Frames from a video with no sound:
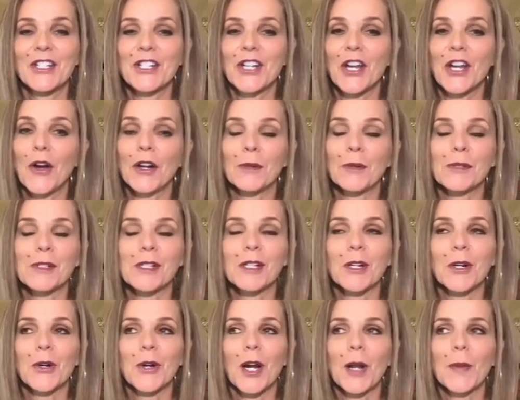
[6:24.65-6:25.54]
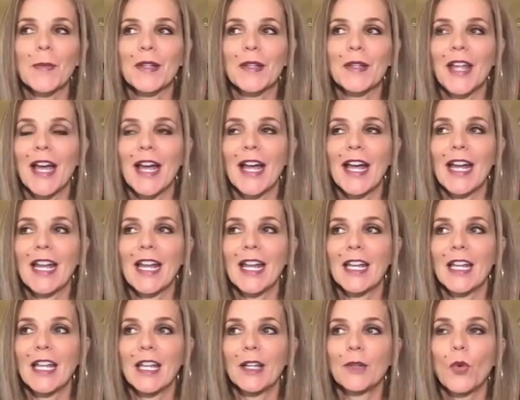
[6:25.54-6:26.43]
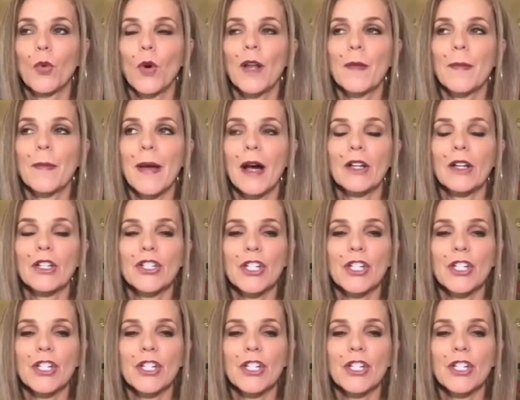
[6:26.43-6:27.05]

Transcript: showed. It was an incredible night. And and what about